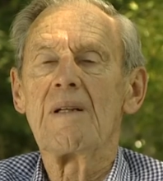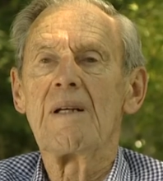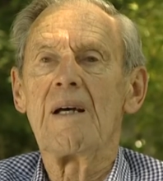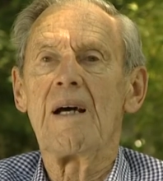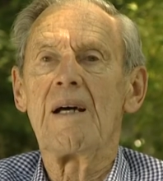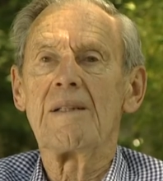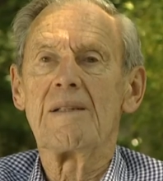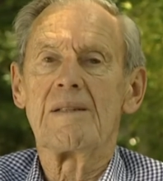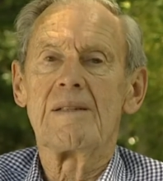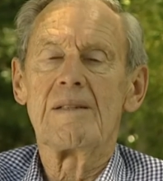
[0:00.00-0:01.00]

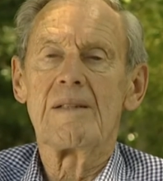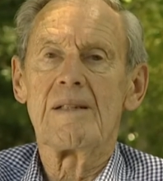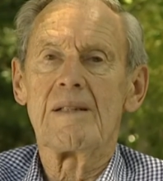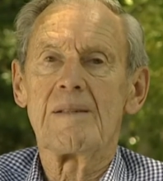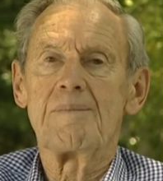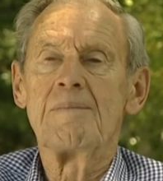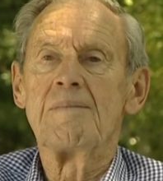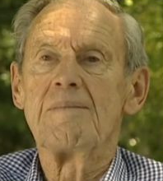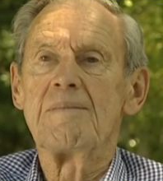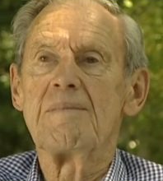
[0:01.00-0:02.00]
And uh,
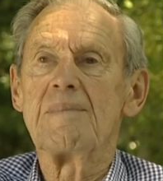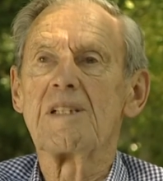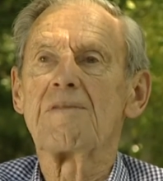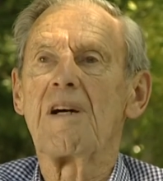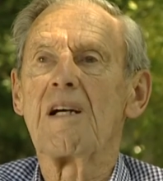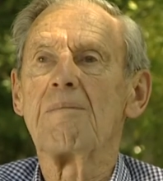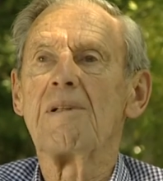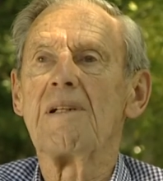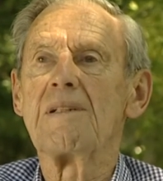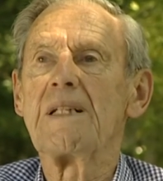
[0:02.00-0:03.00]
this
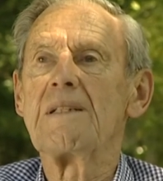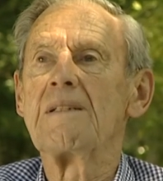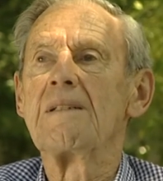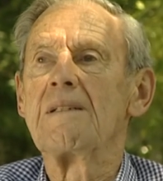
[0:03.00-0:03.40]
fireball then